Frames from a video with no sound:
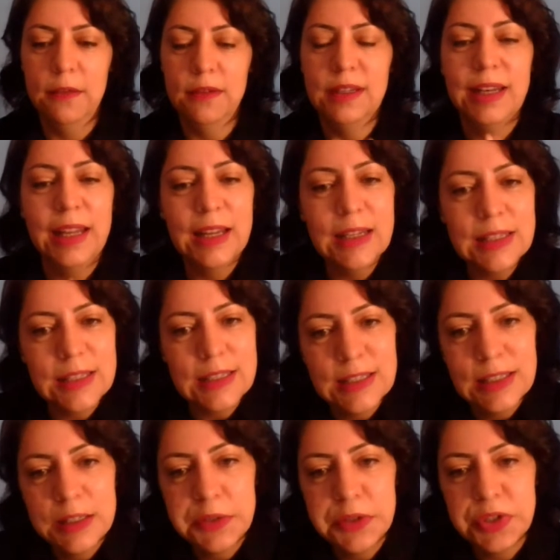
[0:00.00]
linked
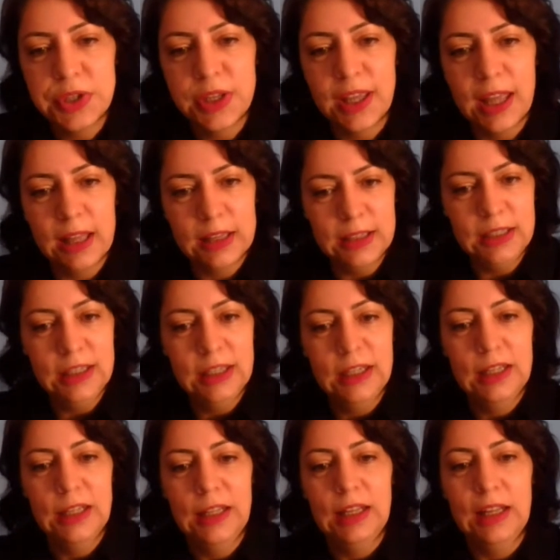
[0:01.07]
together.
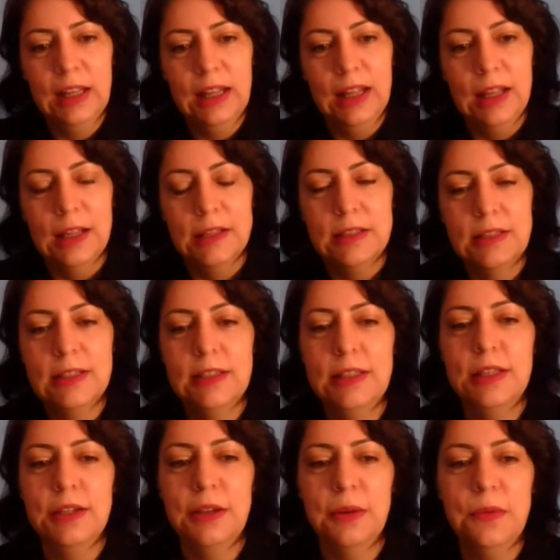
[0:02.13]

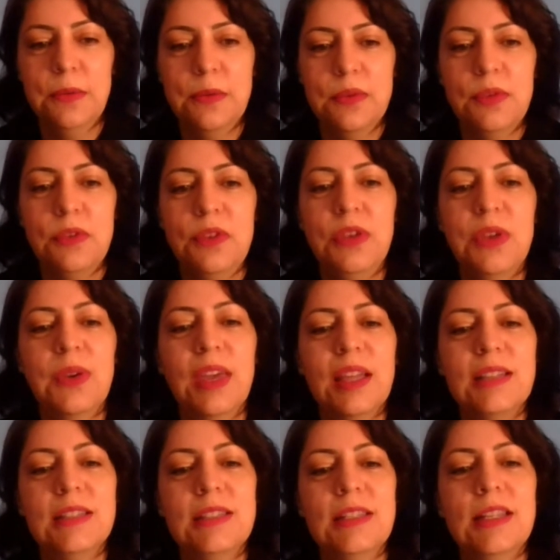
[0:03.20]
You
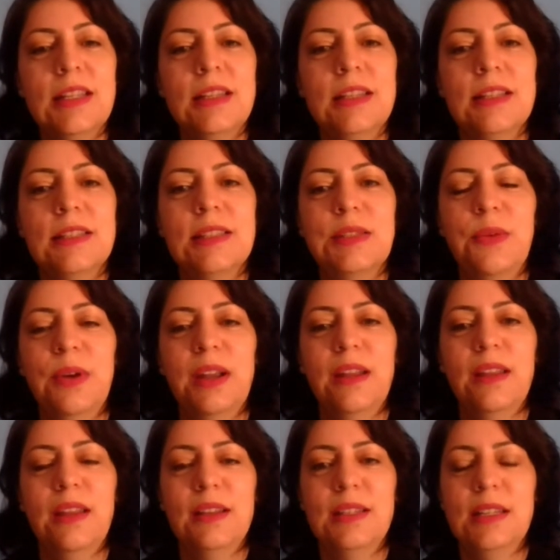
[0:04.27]
can see in this story
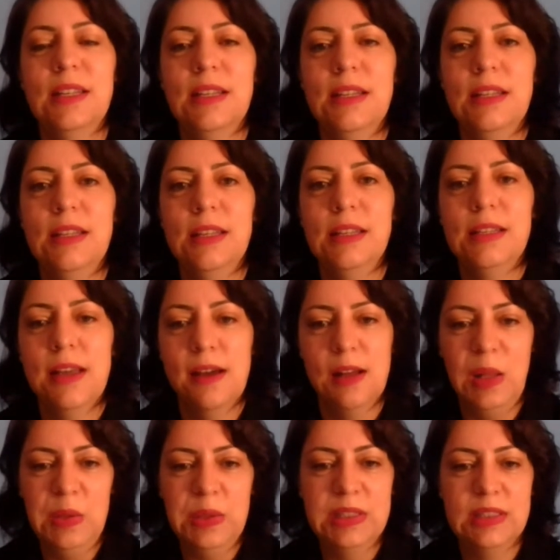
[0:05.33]
that he
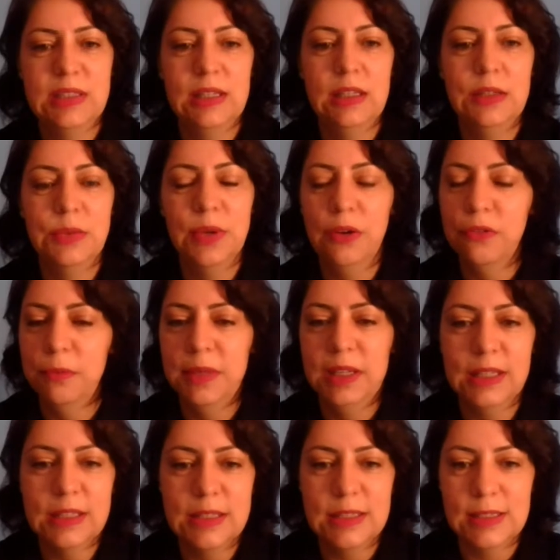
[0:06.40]
tells in 12
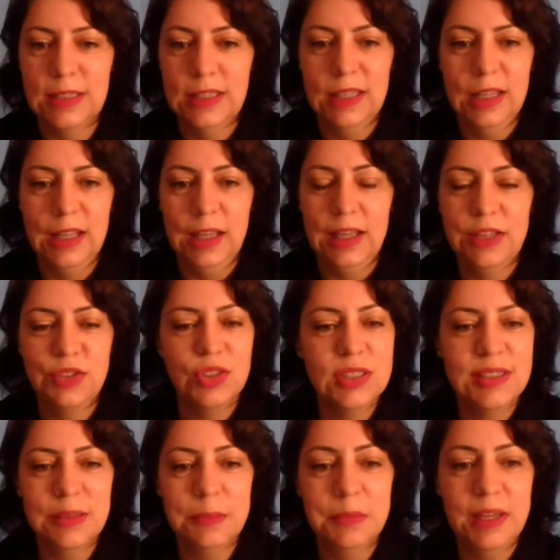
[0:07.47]
minutes. It's
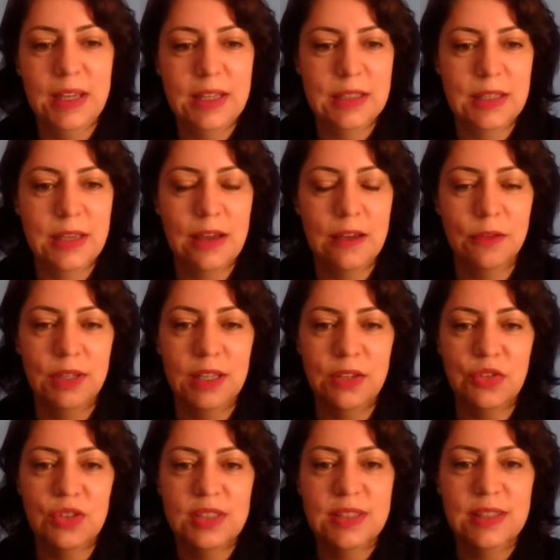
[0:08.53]
just amazing how
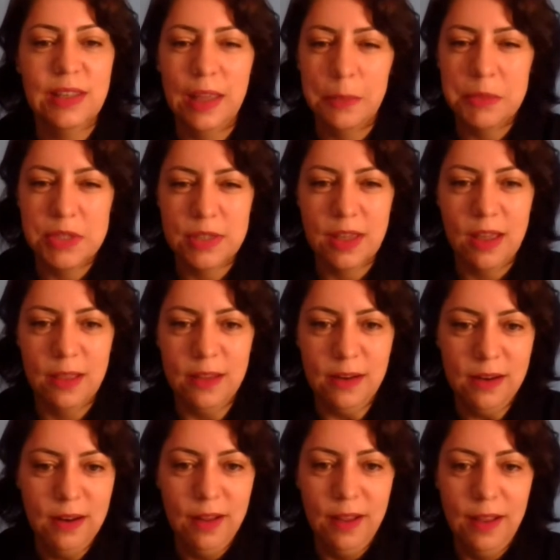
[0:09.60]
things just came
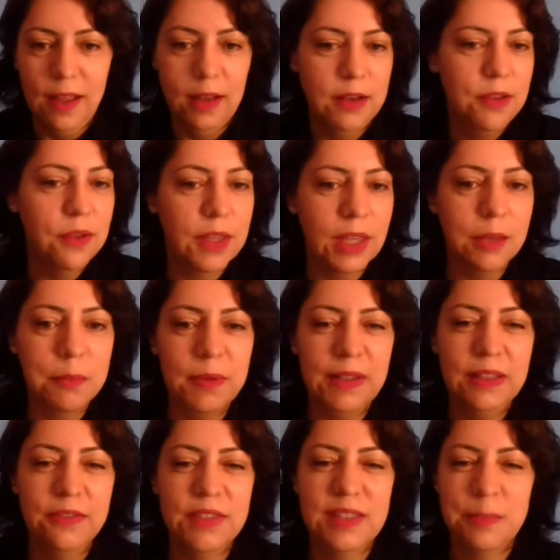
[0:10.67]
together, and you can't
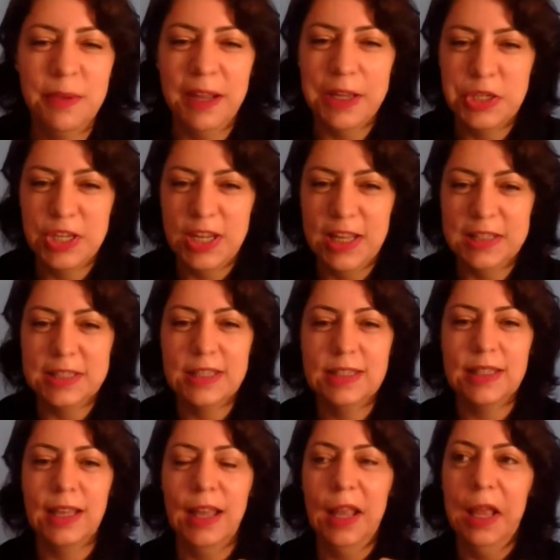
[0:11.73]
believe it's by chance.
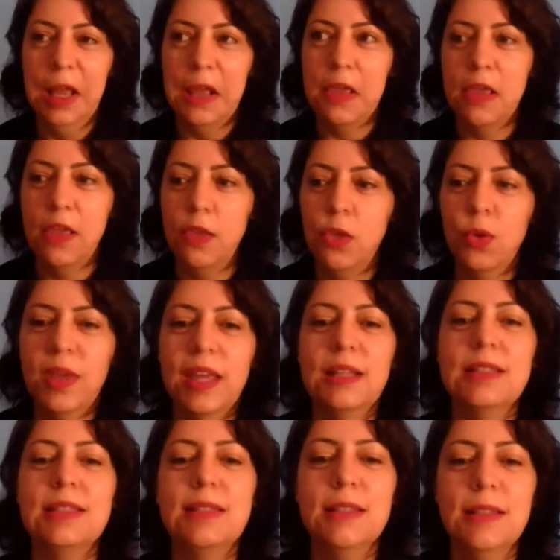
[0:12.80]
You
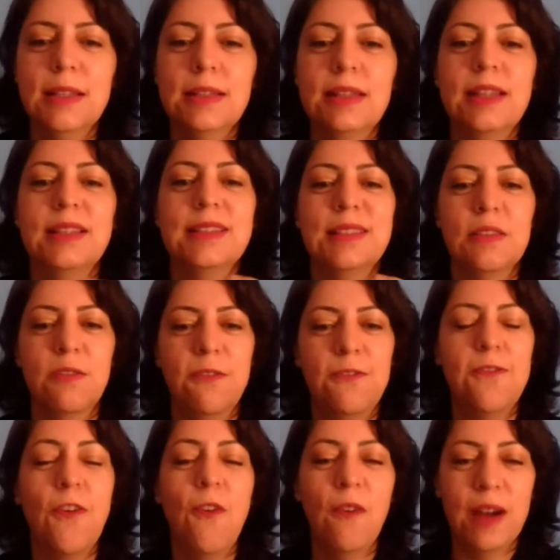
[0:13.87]
can see that there's a
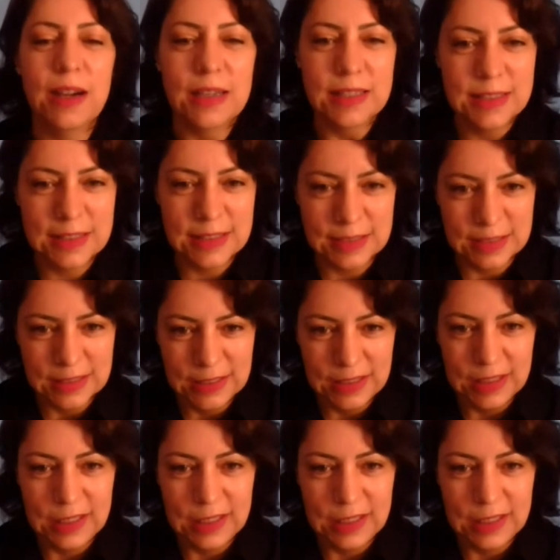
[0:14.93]
force,